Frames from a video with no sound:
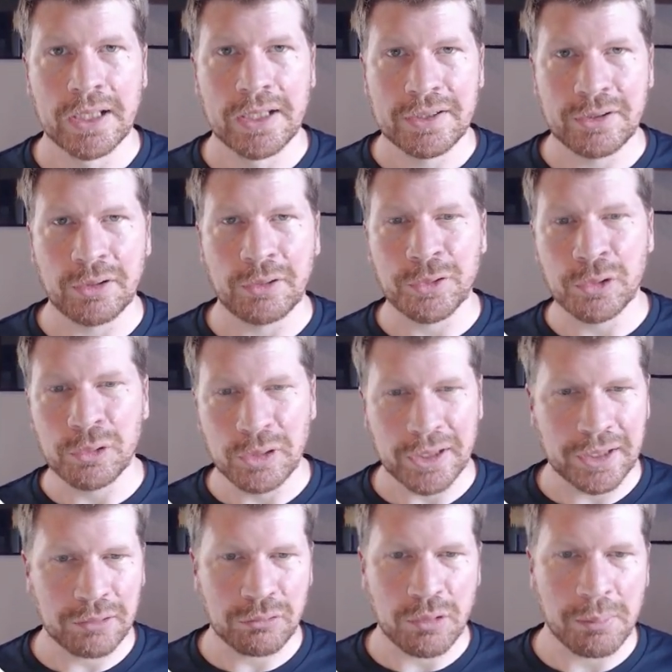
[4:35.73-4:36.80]
So if you're
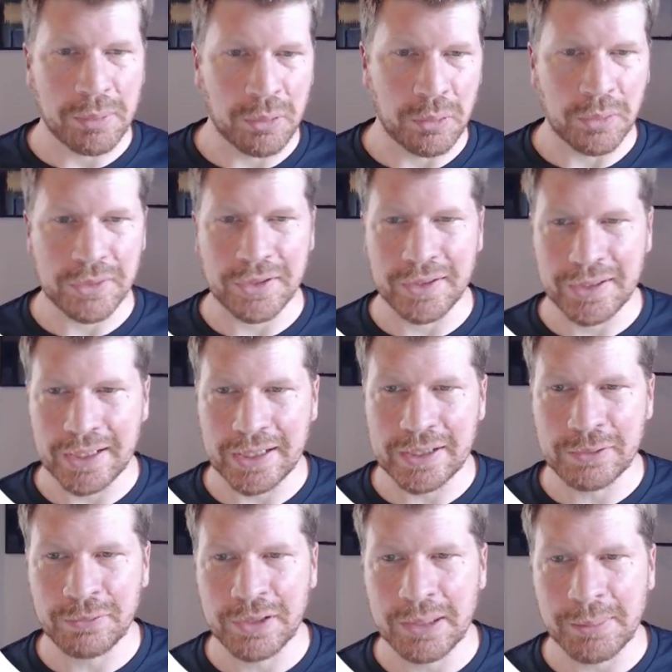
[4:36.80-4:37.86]
looking at reports and
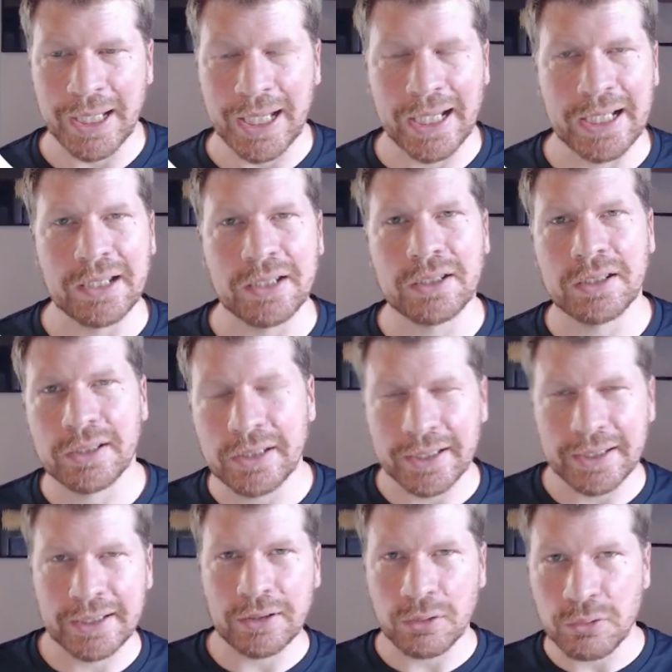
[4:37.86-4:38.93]
things feel a bit alien and like
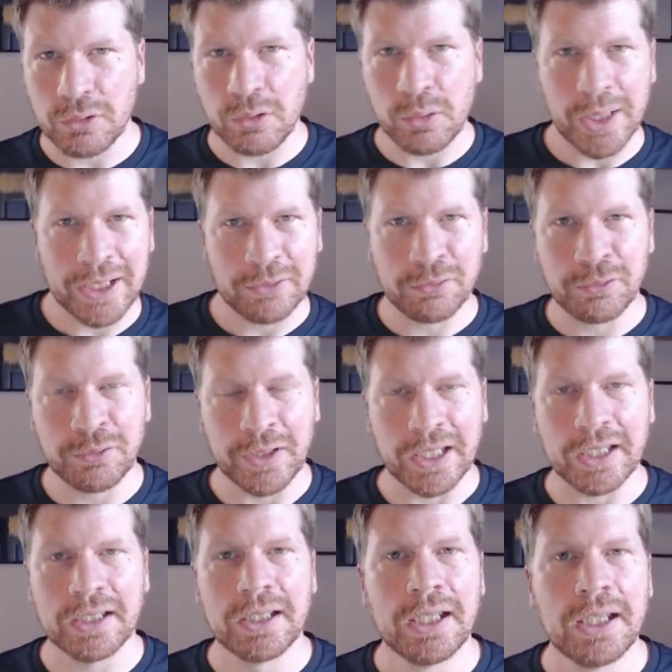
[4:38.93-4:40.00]
they don't quite
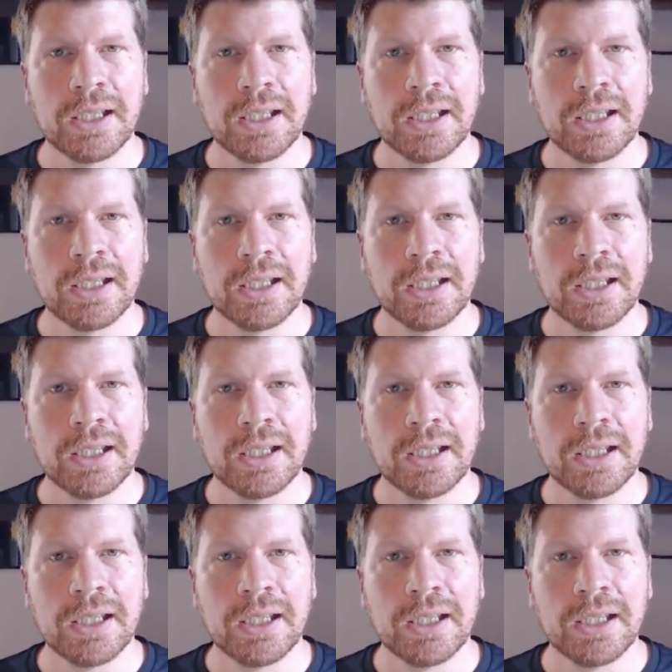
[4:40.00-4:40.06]
fit,